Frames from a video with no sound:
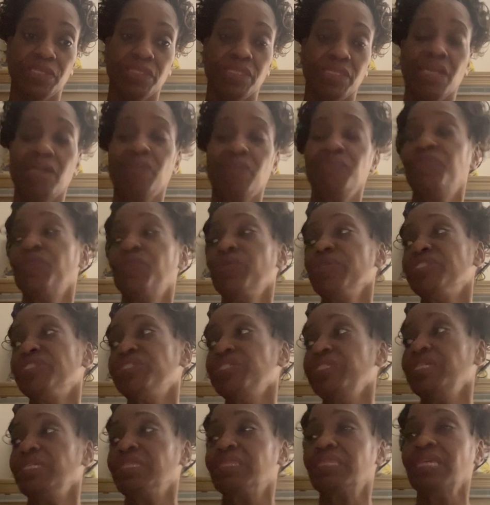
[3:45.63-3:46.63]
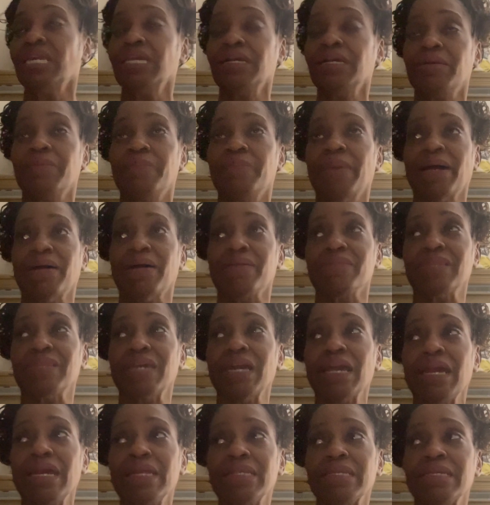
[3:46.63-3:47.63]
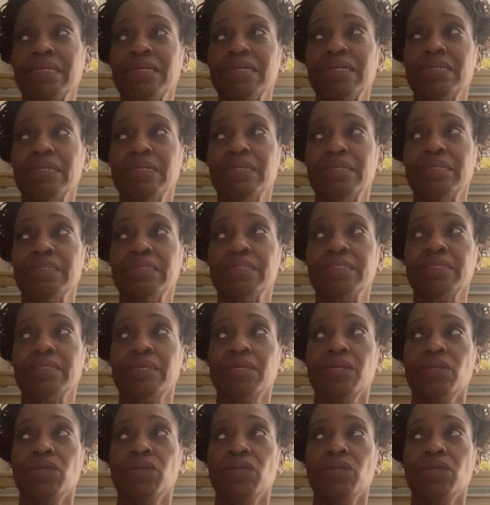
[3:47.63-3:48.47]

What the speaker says: unfortunate thing about that is